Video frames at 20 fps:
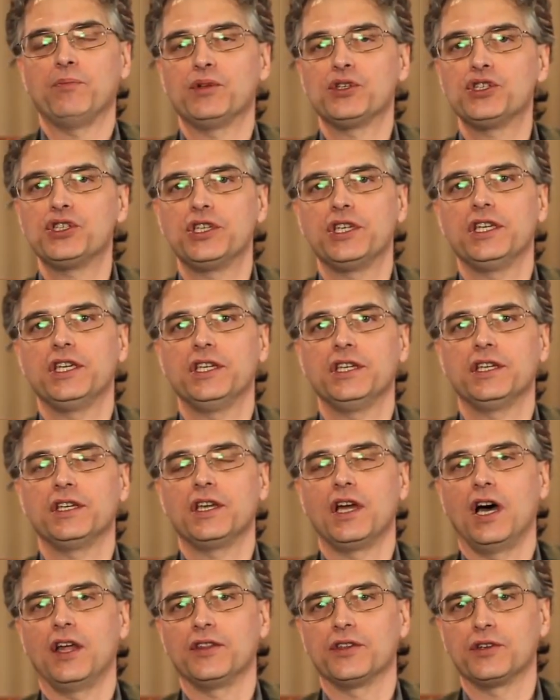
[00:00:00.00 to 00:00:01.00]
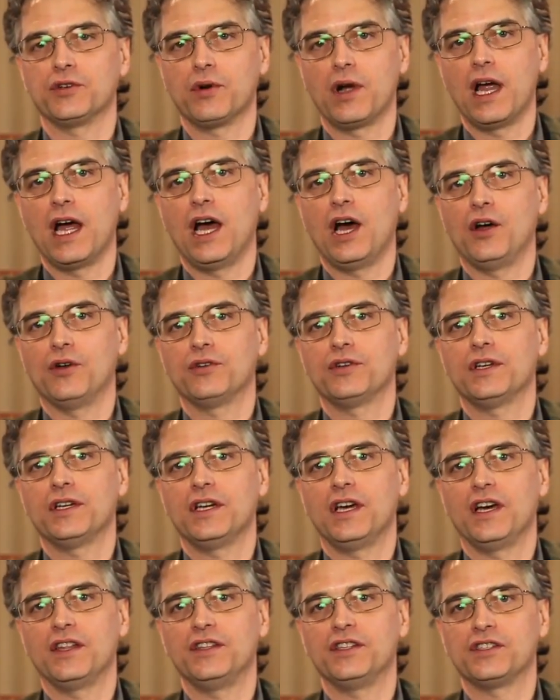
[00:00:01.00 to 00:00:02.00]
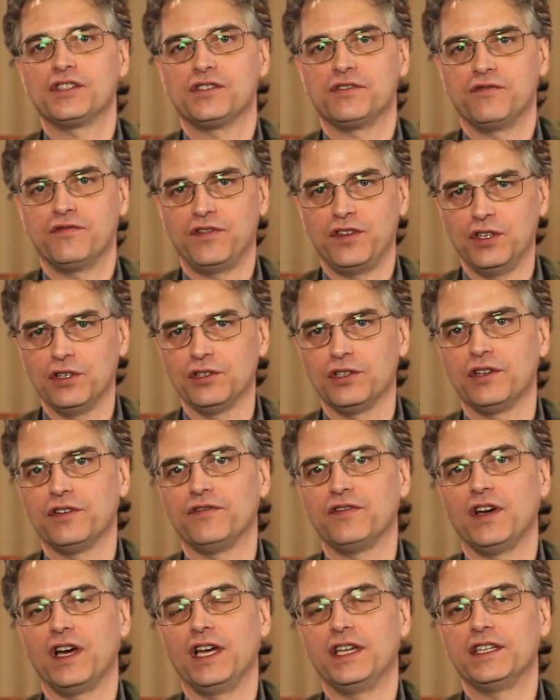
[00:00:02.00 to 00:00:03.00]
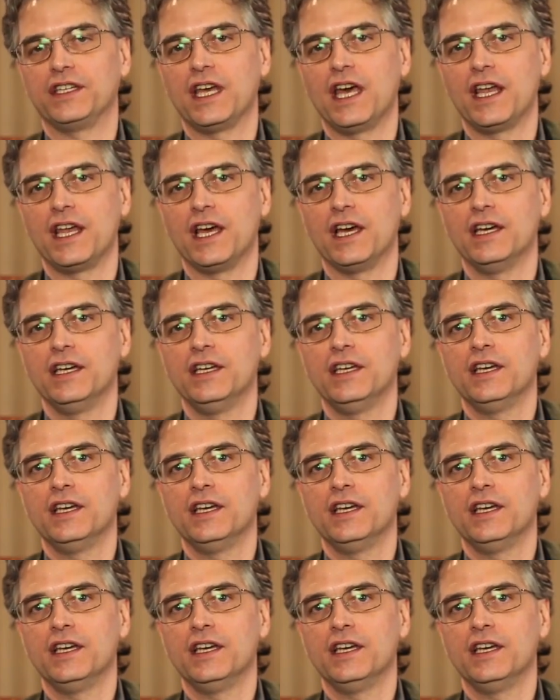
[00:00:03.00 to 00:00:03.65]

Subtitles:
machine on the ground, this field of antenna